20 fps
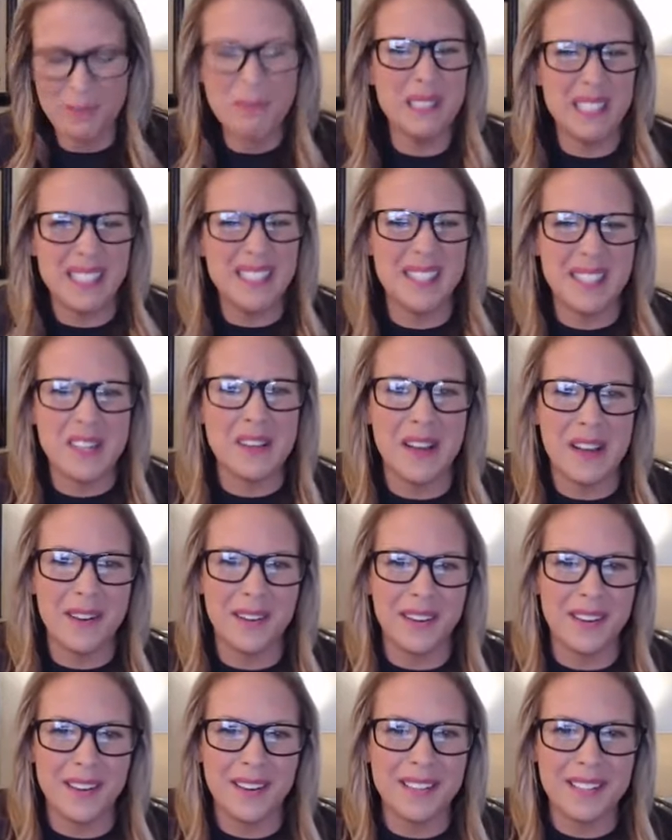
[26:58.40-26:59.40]
but still hug
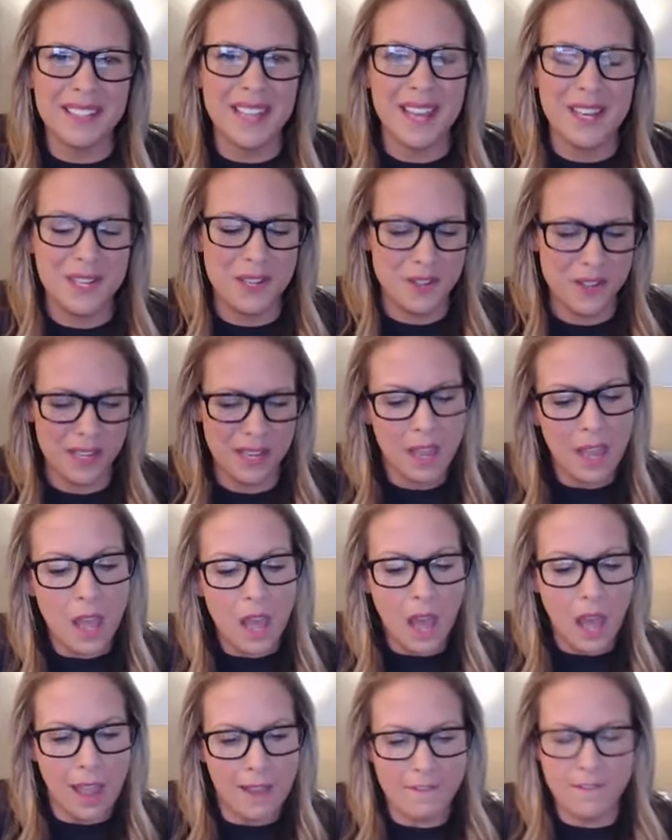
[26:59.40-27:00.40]
her because I do it.
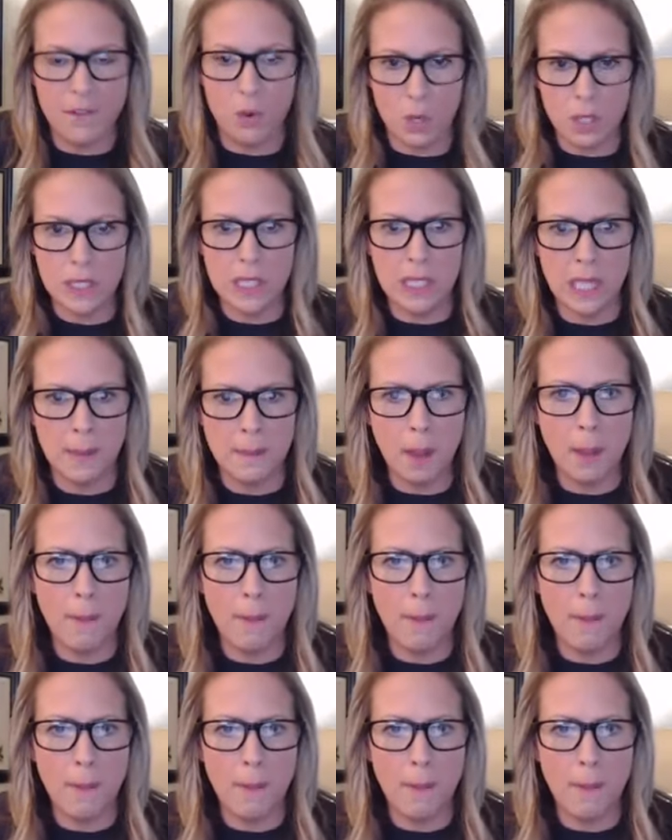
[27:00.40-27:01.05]
I force them